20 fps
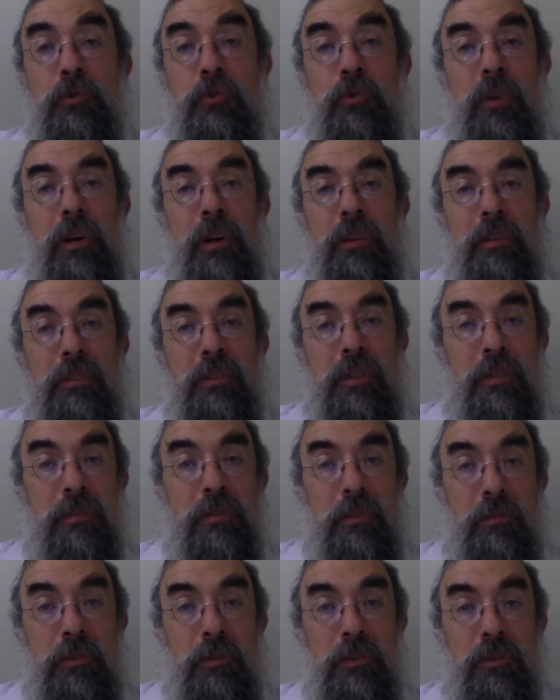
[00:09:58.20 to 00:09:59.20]
Each one of them
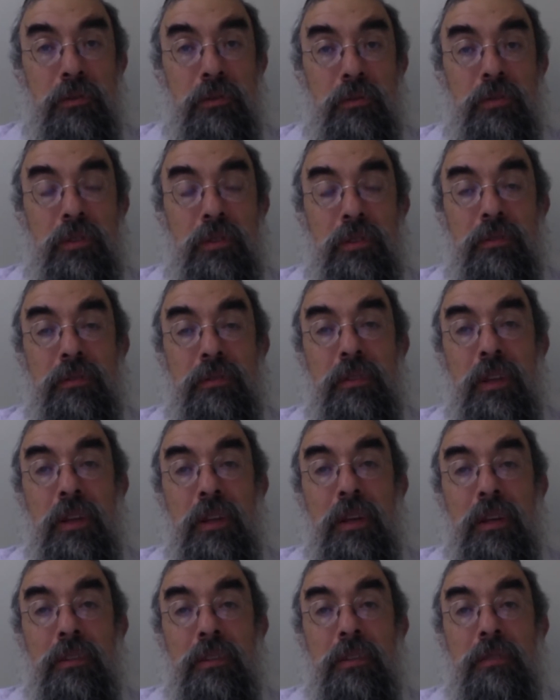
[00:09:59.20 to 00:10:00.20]
tried and none of them could
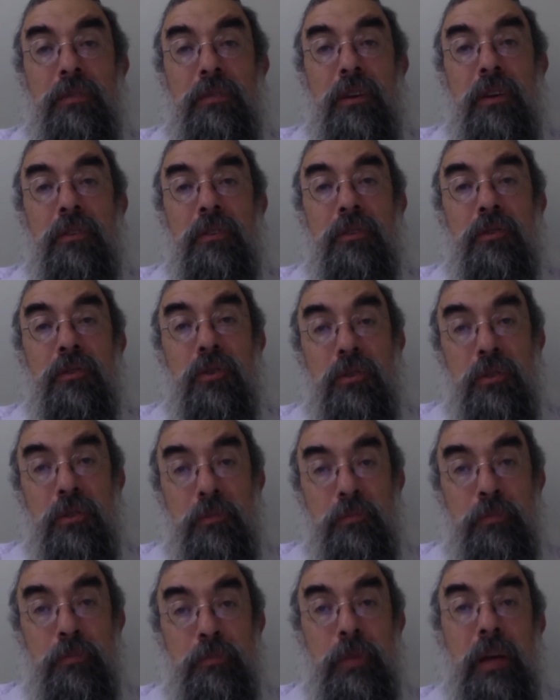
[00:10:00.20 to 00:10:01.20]
do so. the
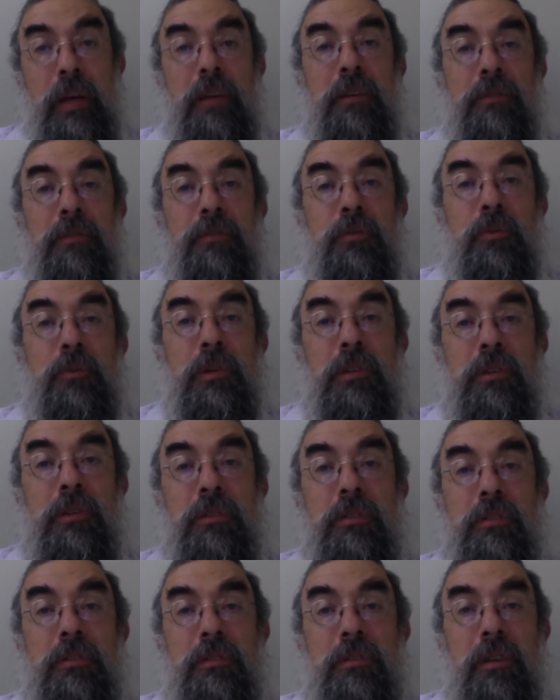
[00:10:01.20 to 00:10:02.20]
father took the
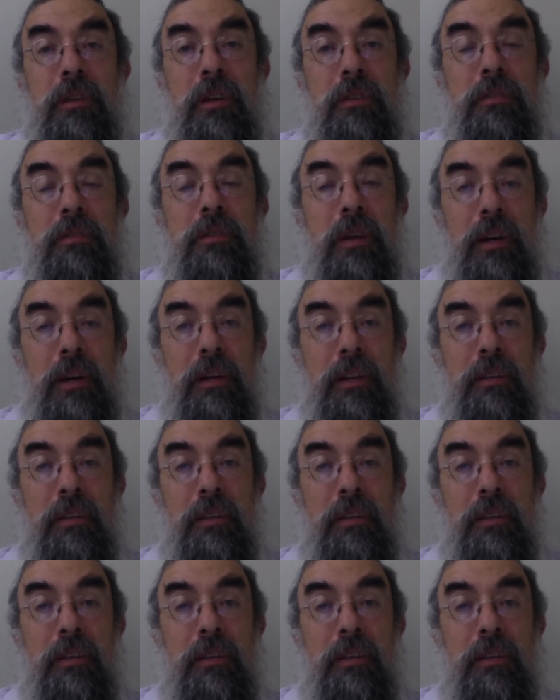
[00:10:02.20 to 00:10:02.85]
pack of twigs,